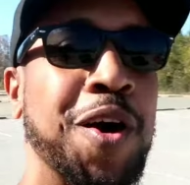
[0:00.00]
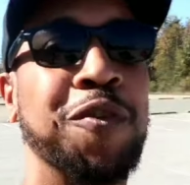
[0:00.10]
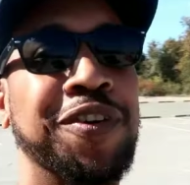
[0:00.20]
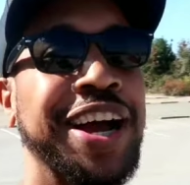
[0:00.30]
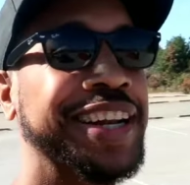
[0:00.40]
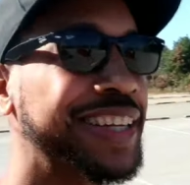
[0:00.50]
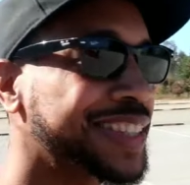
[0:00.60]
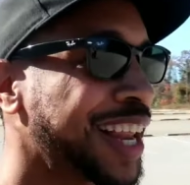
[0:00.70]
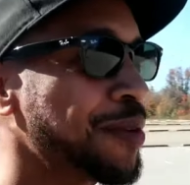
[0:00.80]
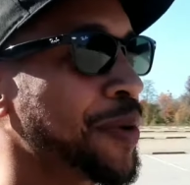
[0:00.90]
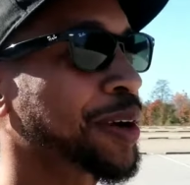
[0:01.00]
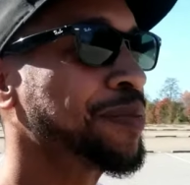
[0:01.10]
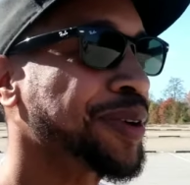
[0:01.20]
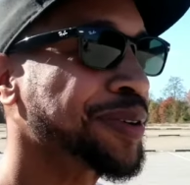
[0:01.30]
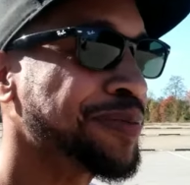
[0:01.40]
over right there until I make a
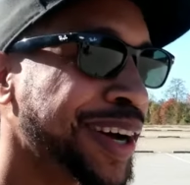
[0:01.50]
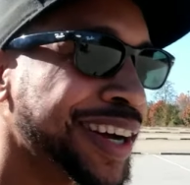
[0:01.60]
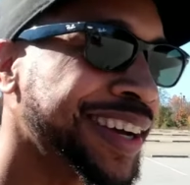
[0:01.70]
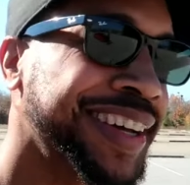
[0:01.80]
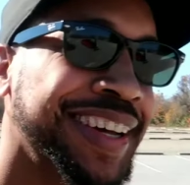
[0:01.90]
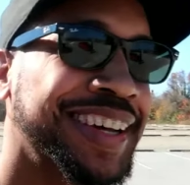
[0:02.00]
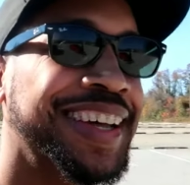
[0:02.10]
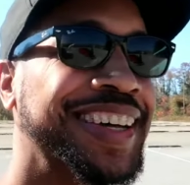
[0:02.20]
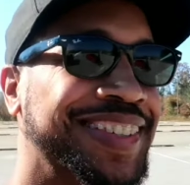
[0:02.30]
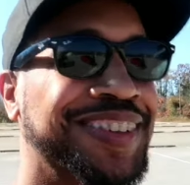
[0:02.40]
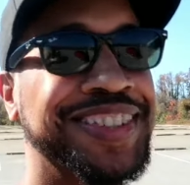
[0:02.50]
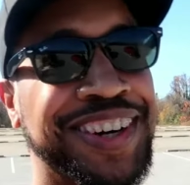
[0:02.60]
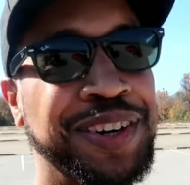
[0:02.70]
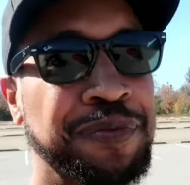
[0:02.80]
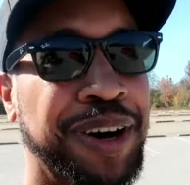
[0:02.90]
move, man. That's what I'm
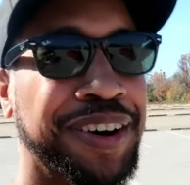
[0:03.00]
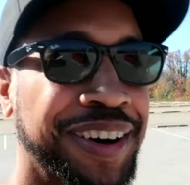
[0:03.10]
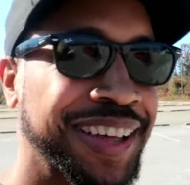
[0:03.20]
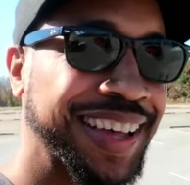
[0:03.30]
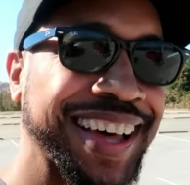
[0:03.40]
talking about.